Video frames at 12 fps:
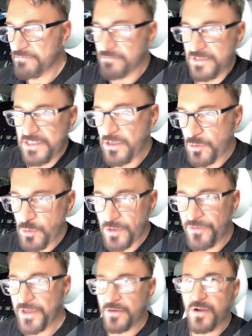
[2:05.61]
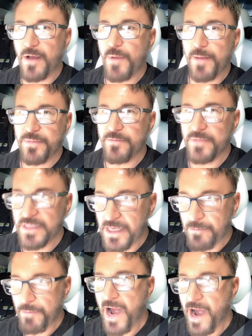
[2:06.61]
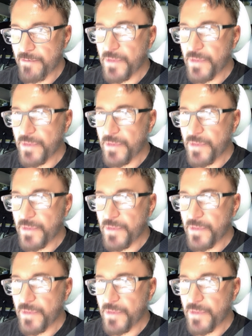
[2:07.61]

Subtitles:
steering wheel thing will come up and be like, bah,